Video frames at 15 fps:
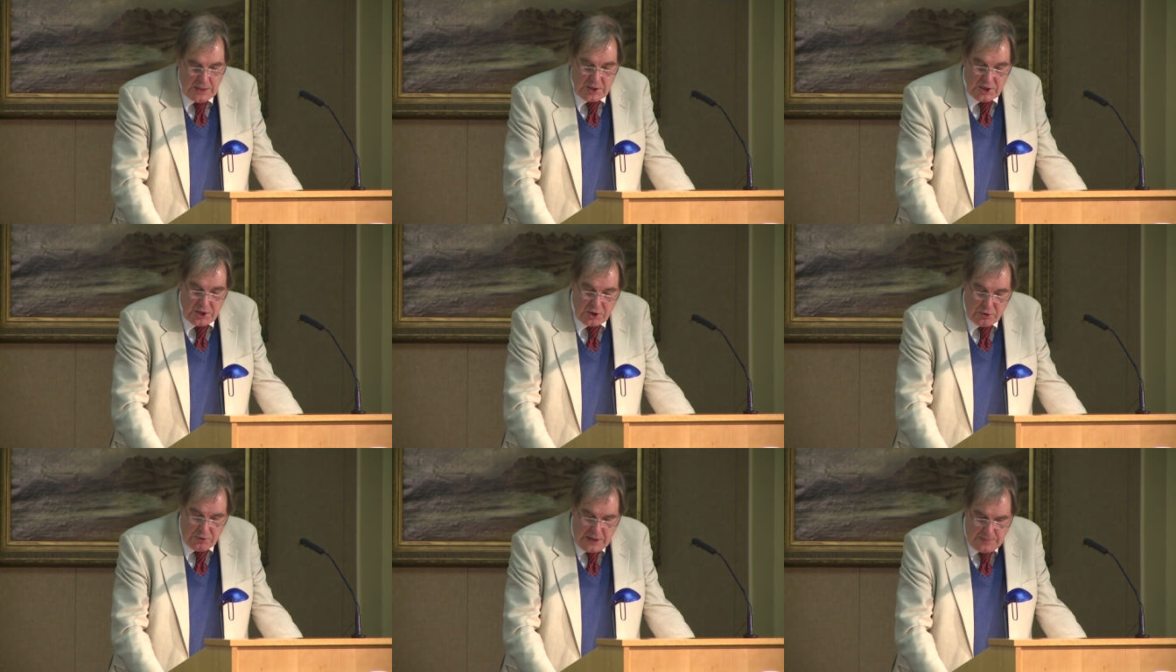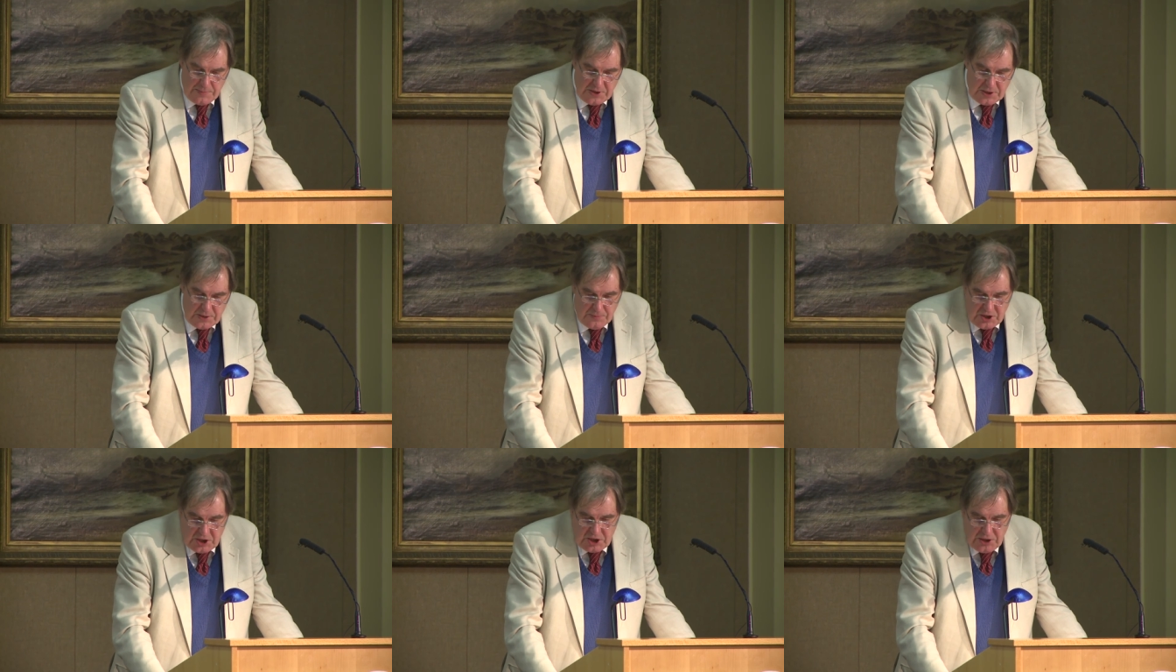scraped
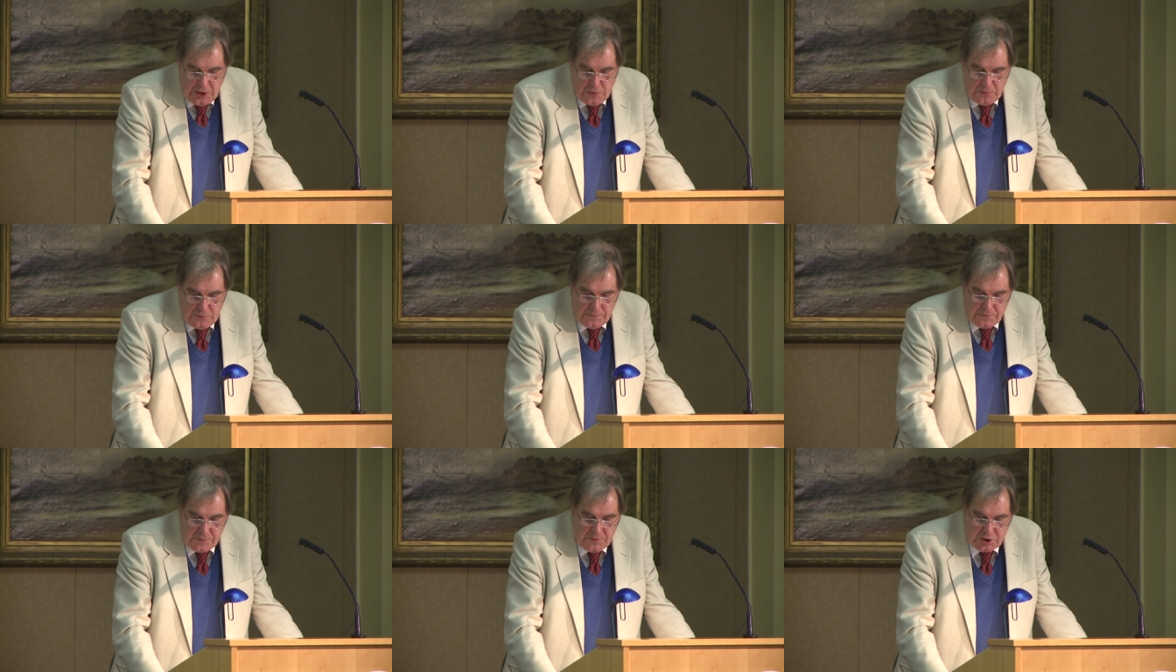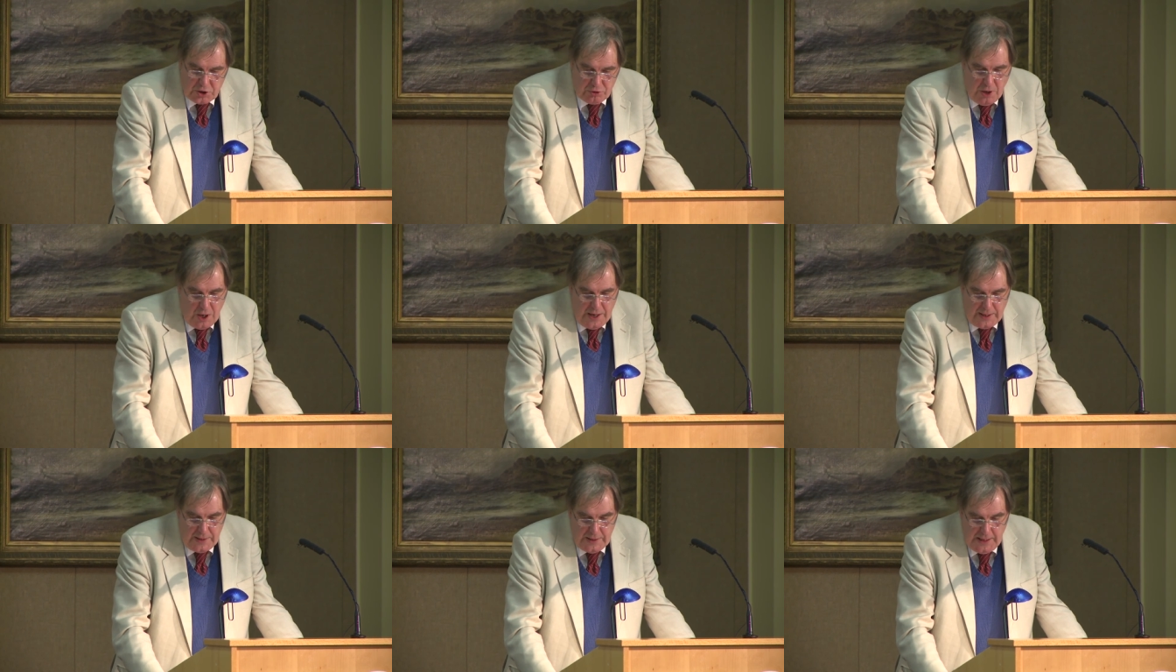some stone from the
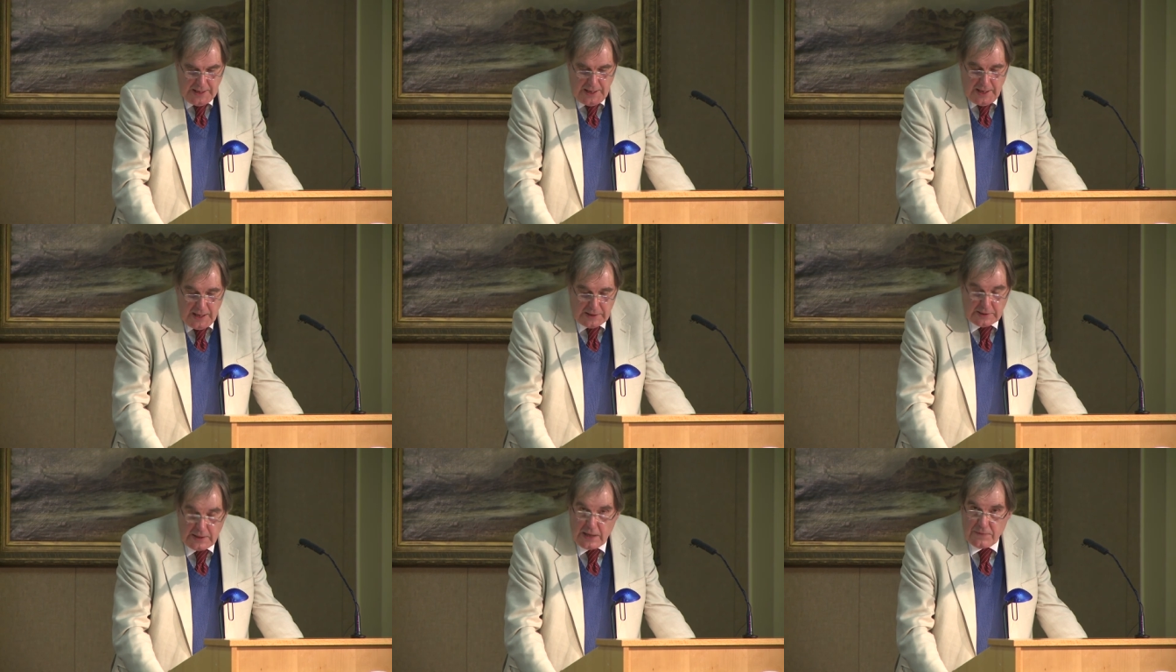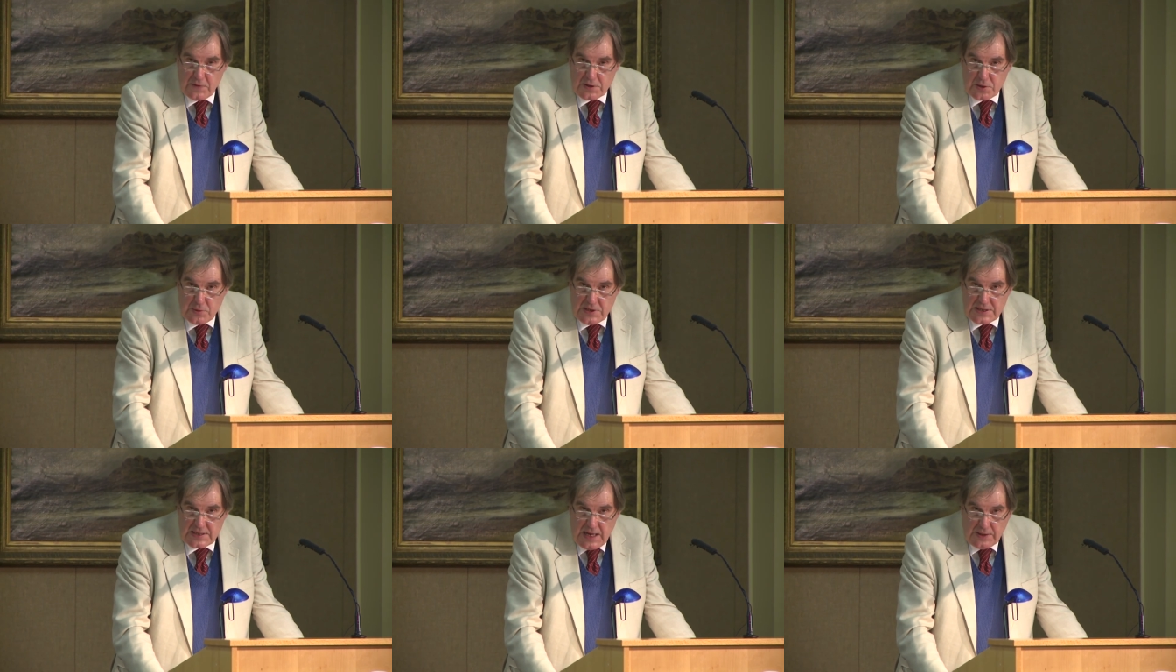shrine, and gave it to
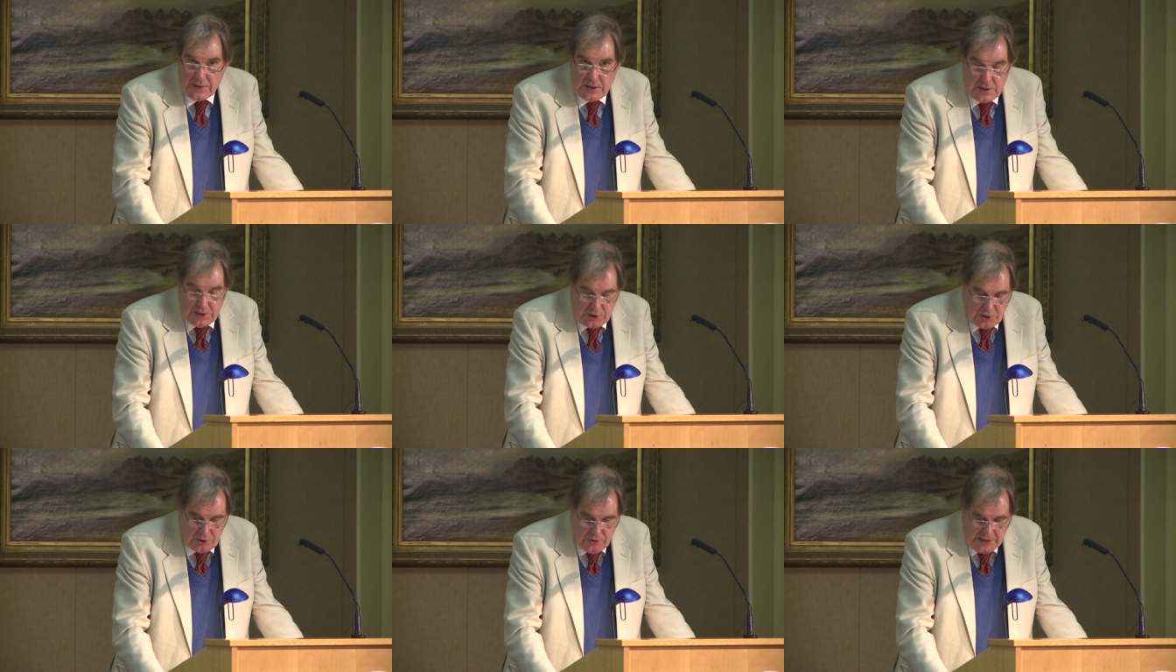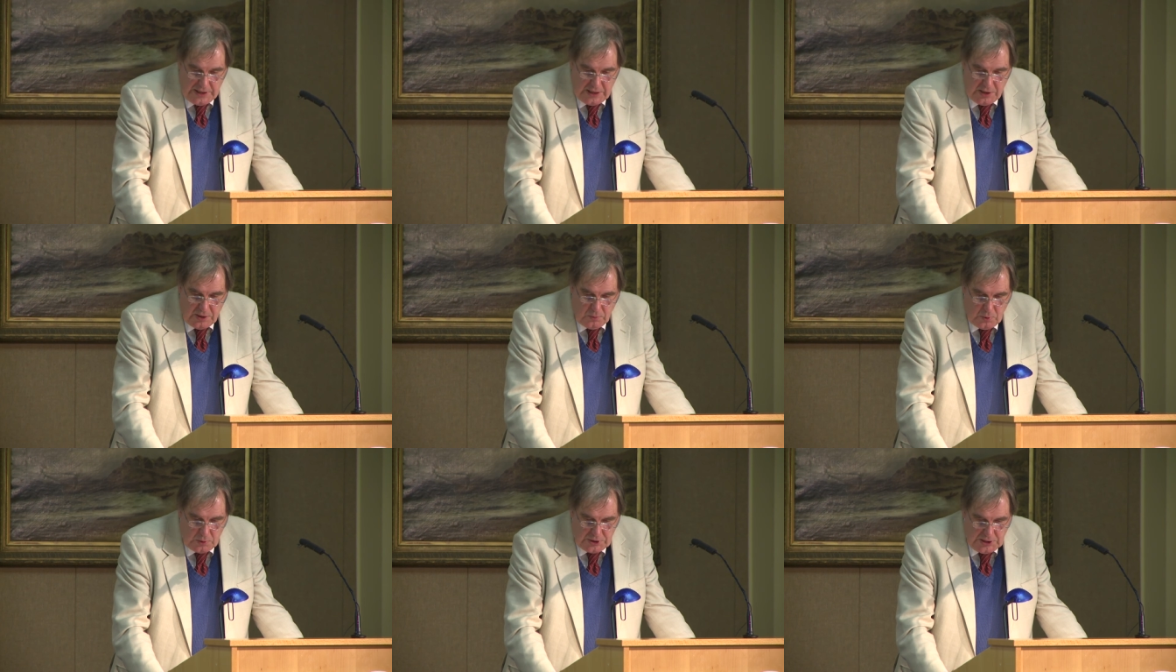his son to drink in
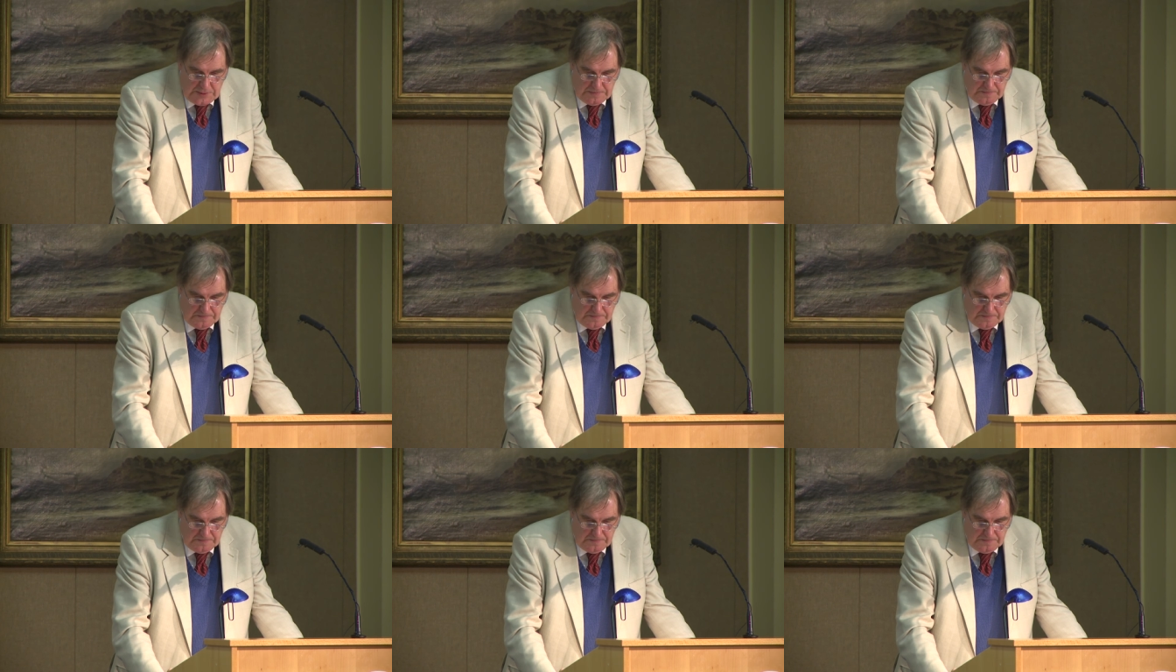the water.